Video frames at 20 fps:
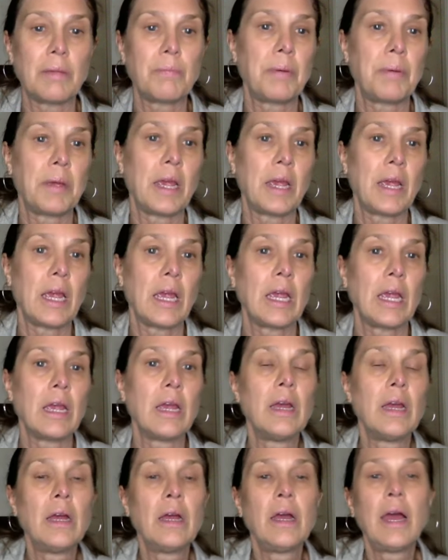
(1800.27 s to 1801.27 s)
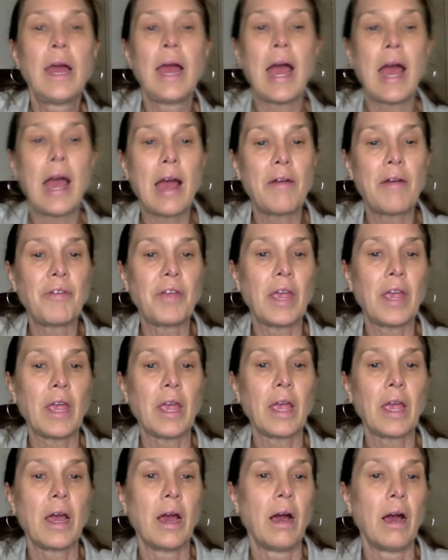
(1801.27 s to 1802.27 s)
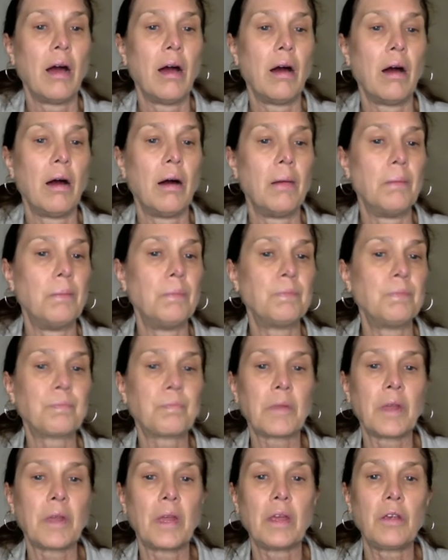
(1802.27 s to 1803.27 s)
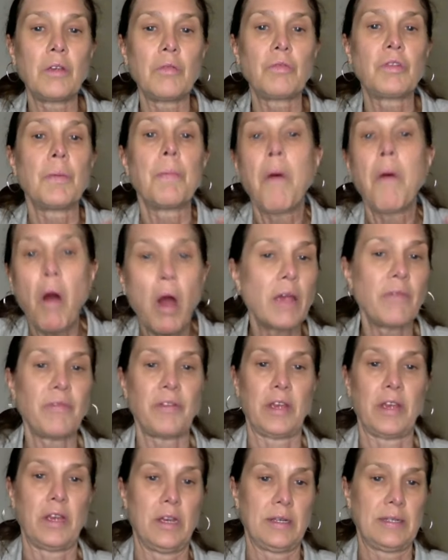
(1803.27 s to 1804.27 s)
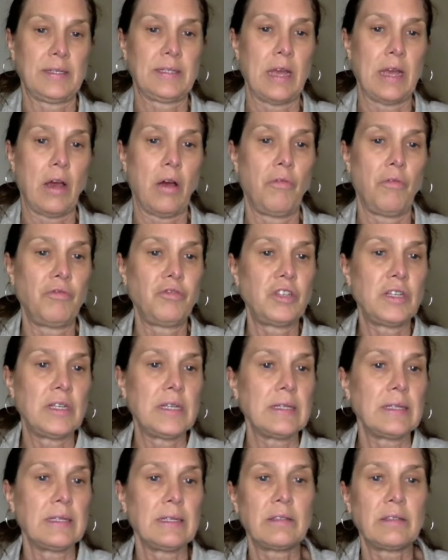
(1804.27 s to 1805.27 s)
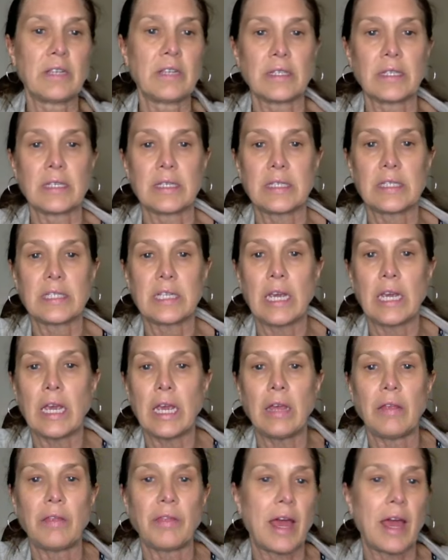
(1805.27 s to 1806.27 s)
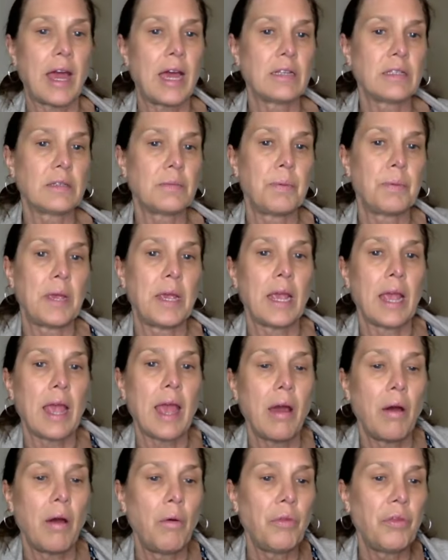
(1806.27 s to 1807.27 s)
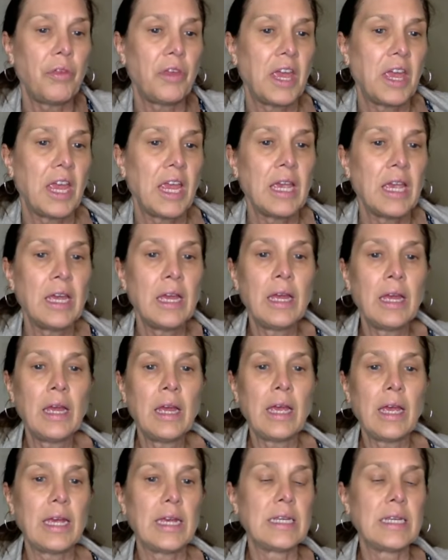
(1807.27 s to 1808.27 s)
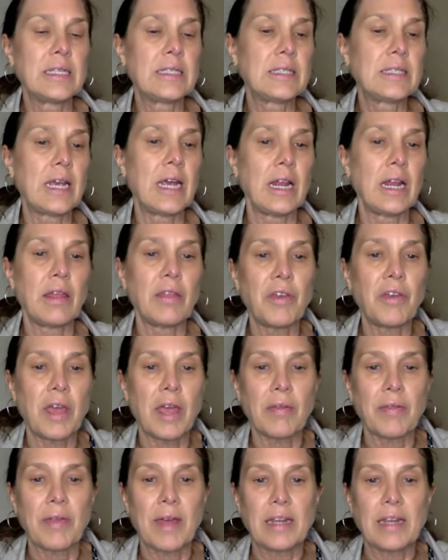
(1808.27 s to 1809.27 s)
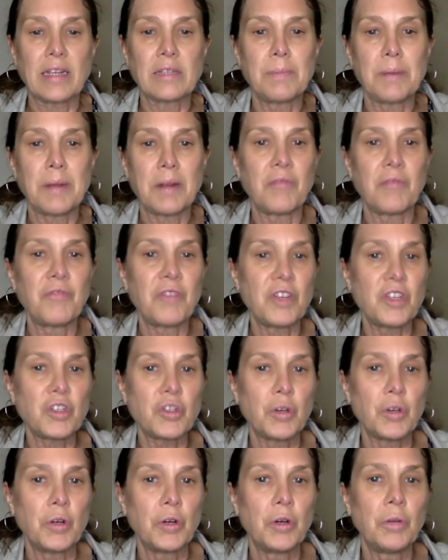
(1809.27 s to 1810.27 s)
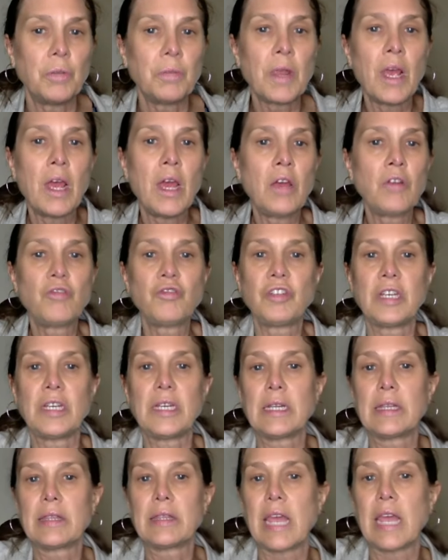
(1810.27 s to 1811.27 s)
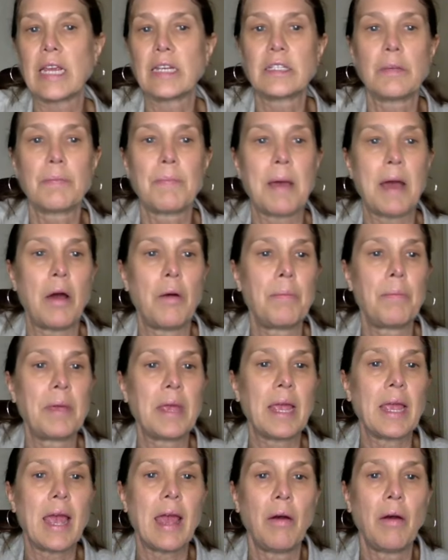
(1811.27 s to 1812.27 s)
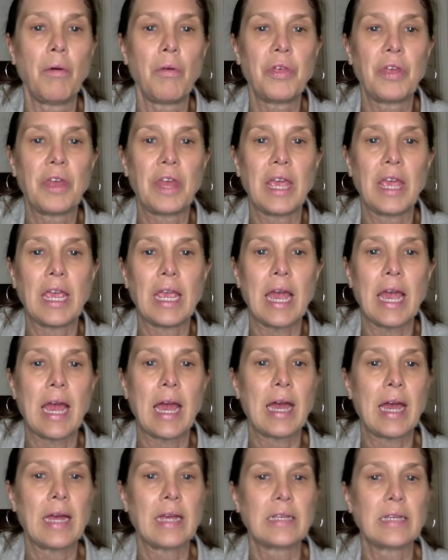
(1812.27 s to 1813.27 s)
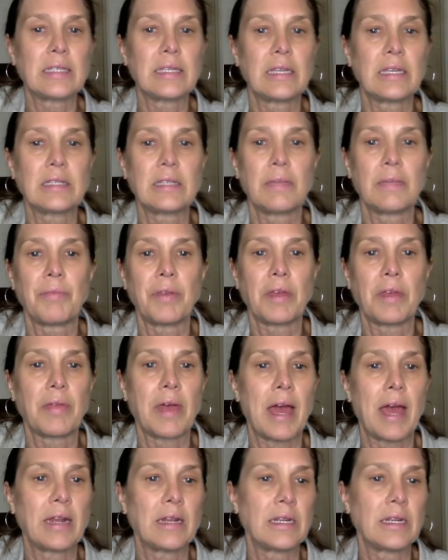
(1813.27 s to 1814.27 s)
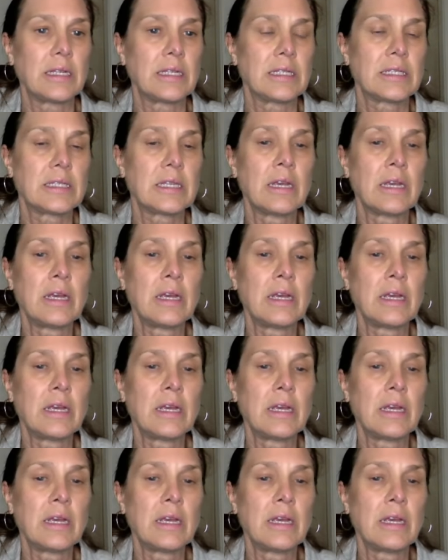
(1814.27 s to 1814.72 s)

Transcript: be having, depriving herself. She doesn't see that being healthy is anything that is beneficial. She thinks about being healthy as something that is,